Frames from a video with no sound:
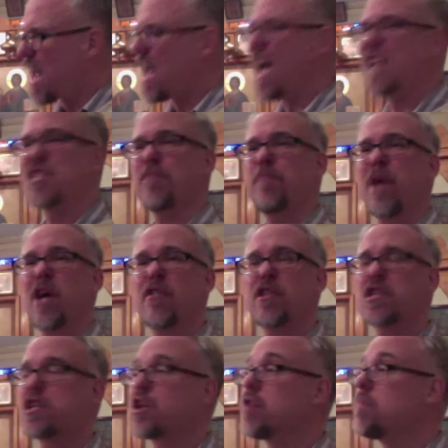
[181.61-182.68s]
as a parish
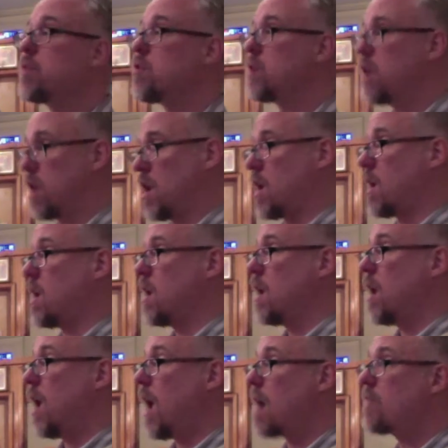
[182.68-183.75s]
community,
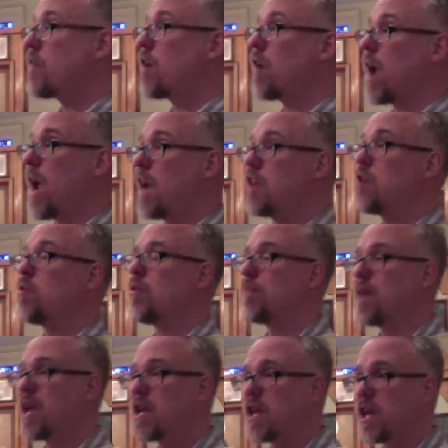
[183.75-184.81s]
have our annual
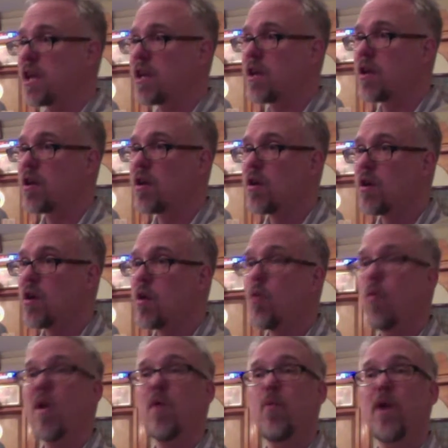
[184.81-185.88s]
meeting,
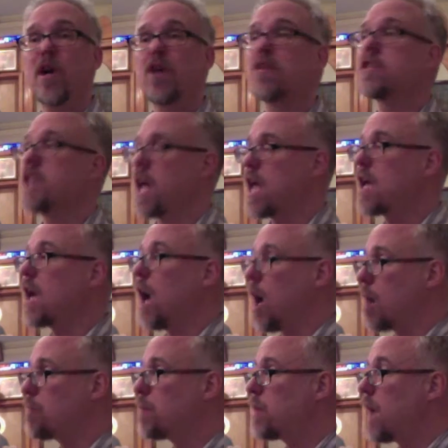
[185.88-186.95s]
we will take
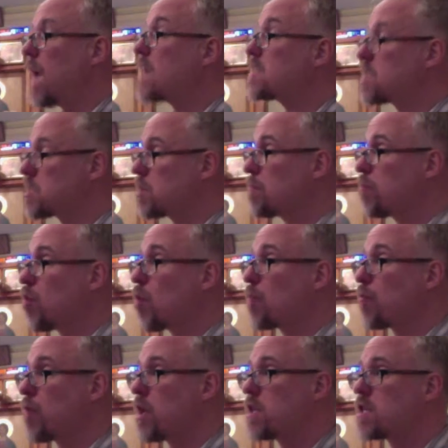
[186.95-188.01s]
up, as is
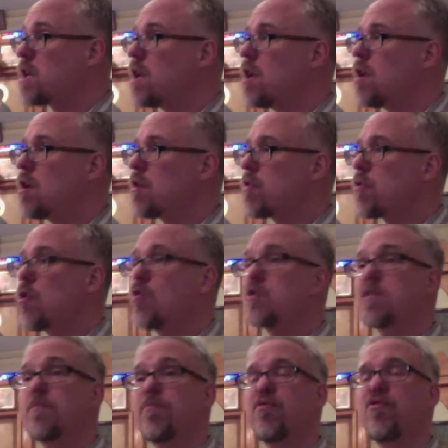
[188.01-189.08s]
appropriate,
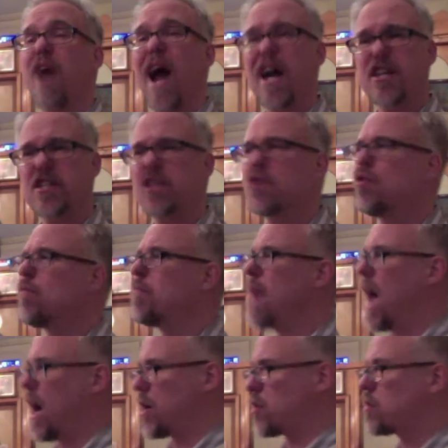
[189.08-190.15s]
those practical
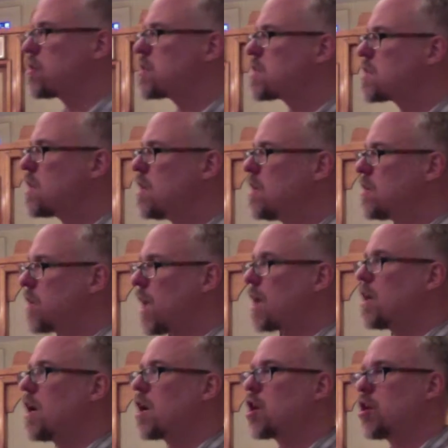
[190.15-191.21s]
matters
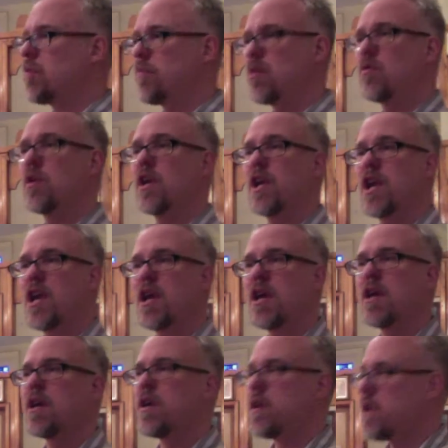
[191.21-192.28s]
that a community
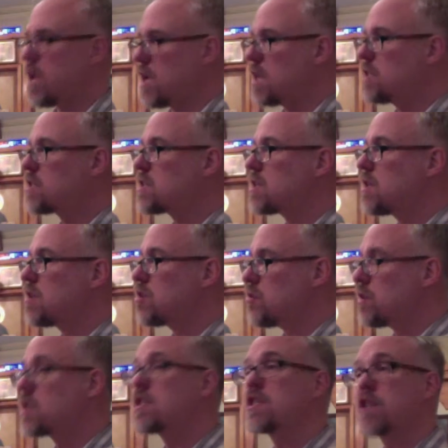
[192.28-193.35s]
needs to
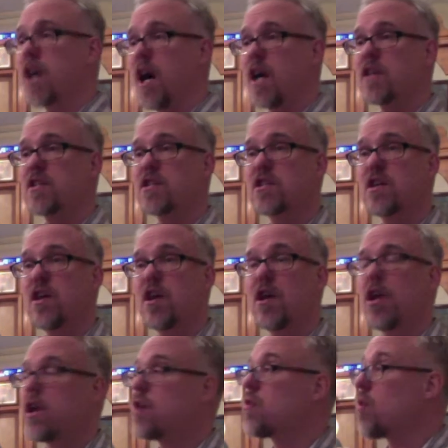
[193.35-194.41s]
discuss
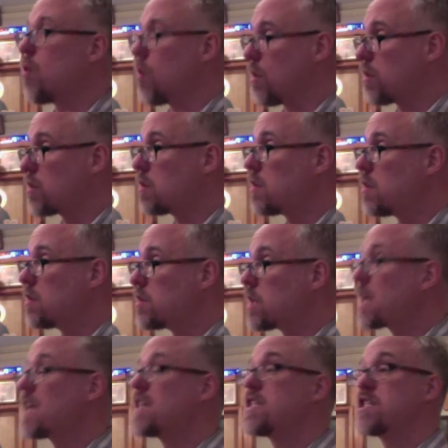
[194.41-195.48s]
in order to
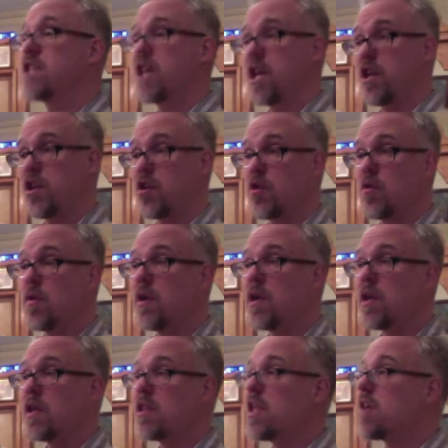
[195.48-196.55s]
continue
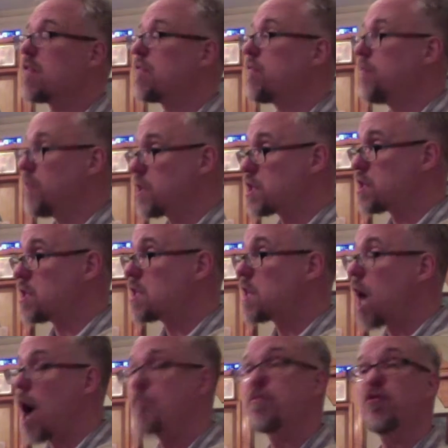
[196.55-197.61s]
the efficient
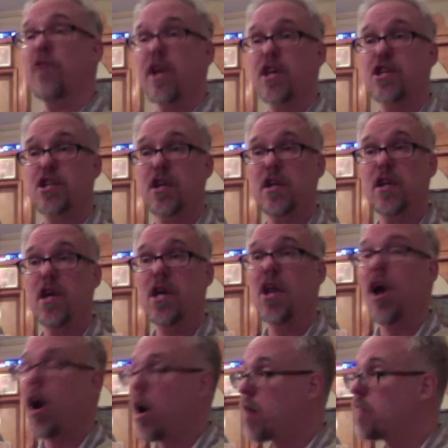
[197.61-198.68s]
operation
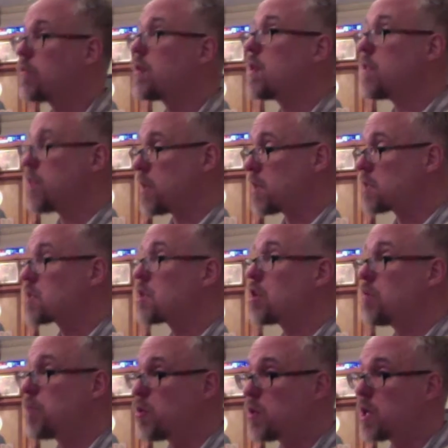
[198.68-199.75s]
of this
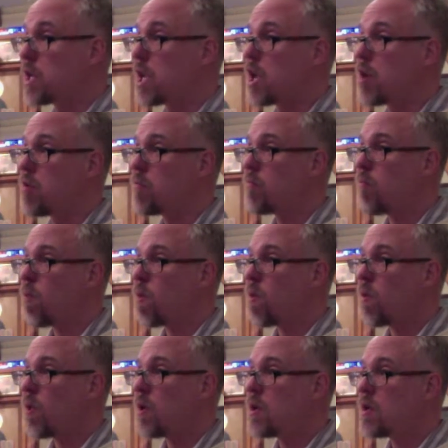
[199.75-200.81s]
community.
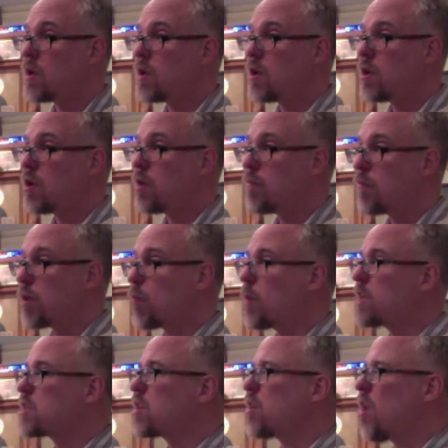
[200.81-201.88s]
But we
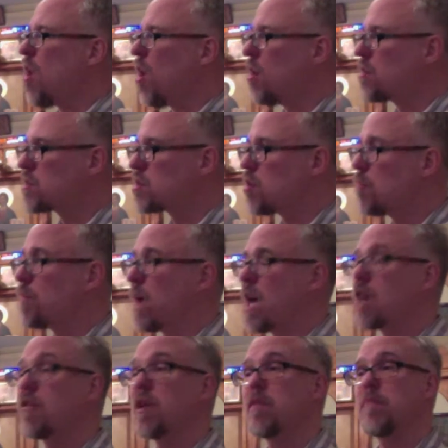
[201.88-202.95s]
should also
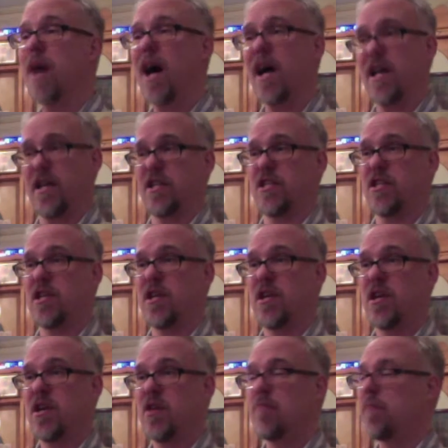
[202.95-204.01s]
bear in mind,
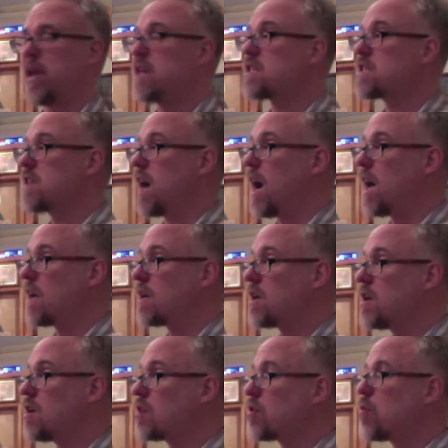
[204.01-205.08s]
based on
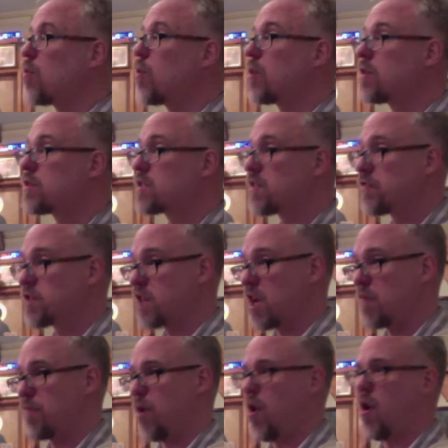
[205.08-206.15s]
the words of
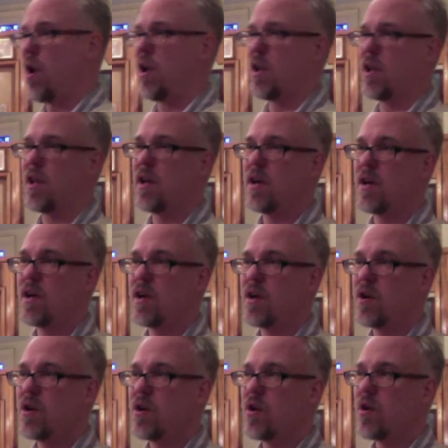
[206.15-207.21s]
St. Paul,
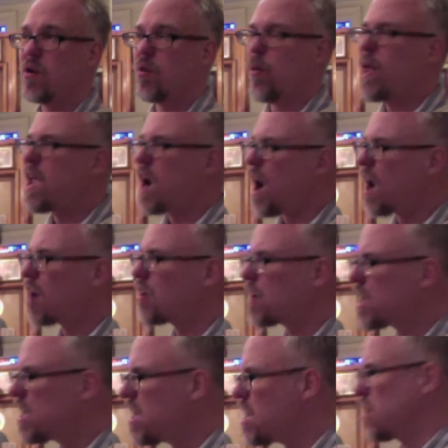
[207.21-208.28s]
we are
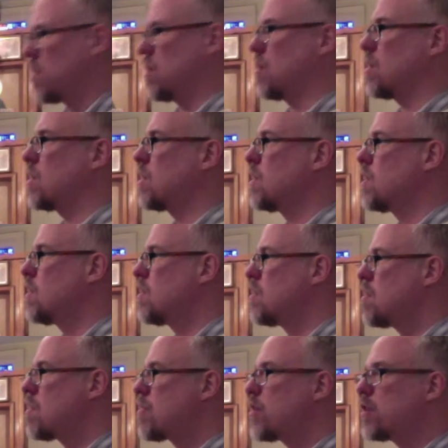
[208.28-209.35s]
here,
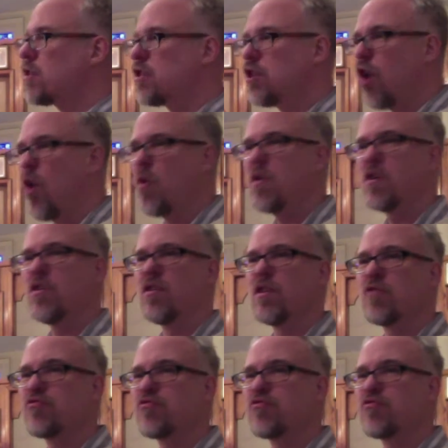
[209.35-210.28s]
the local